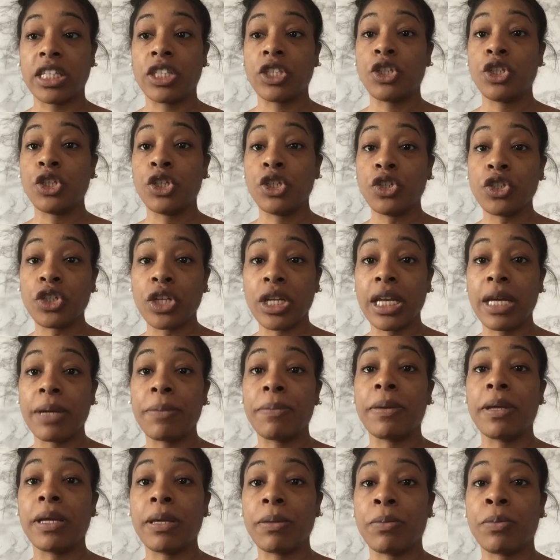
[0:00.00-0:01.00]
It's usually
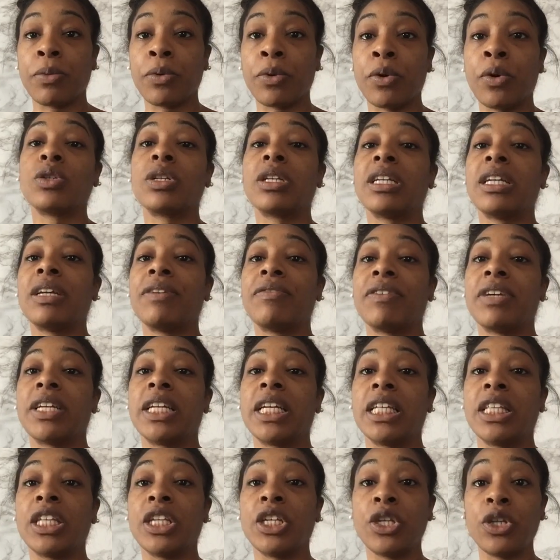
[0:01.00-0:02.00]
people
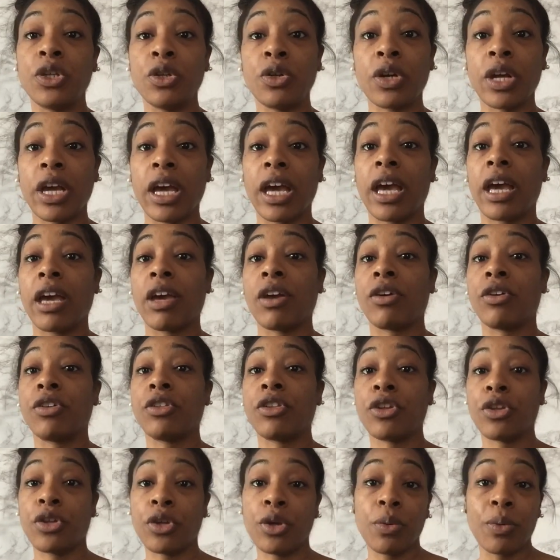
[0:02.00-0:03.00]
living in the UK
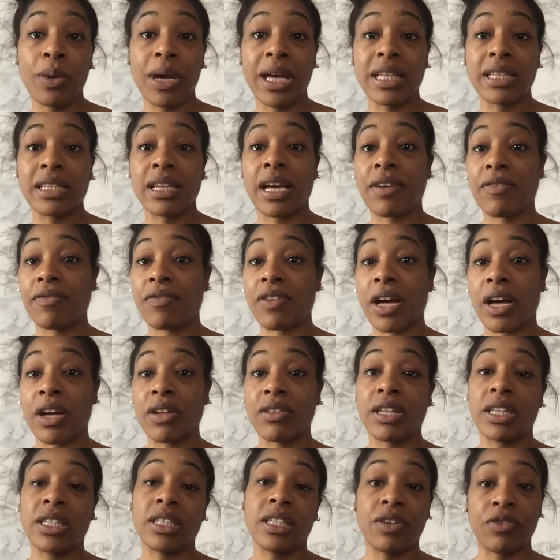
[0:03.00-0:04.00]
or the US I
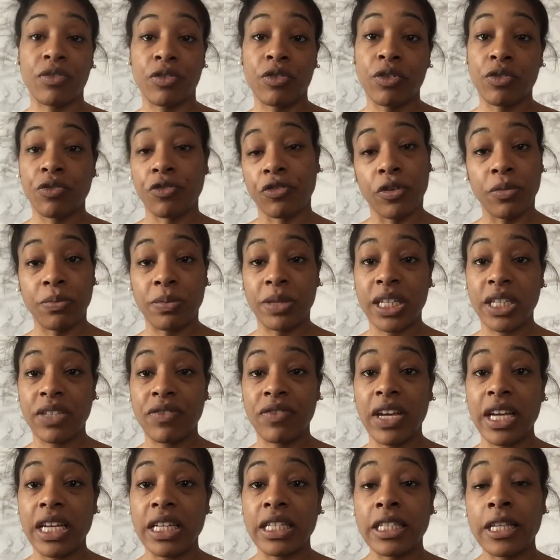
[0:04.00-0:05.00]
found that suffer from
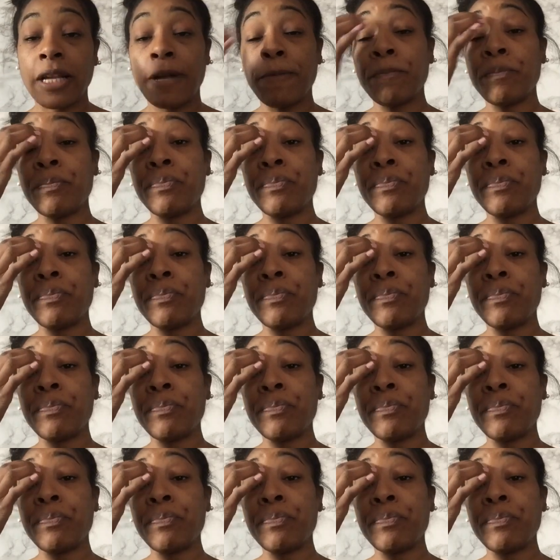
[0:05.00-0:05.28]
these things.